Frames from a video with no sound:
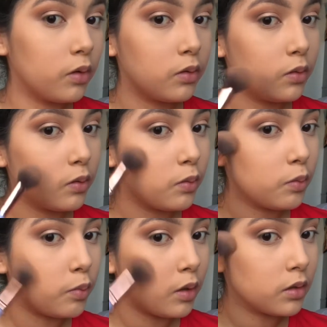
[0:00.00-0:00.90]
to
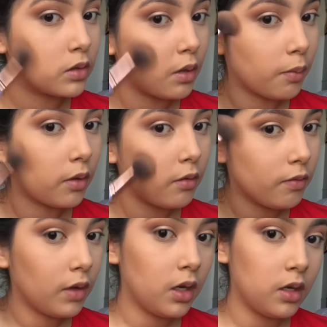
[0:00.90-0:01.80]
bronze up the
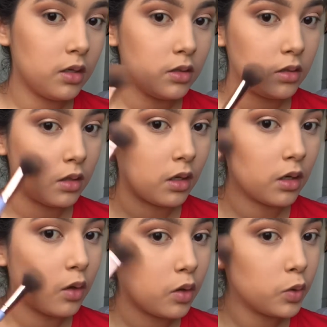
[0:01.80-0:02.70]
face and
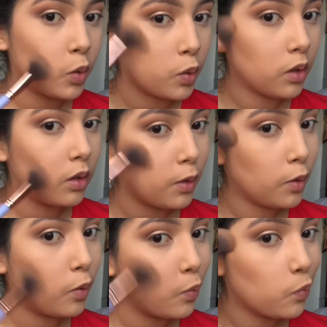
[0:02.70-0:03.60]
like contour a
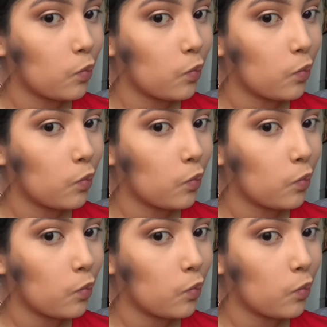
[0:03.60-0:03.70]
little.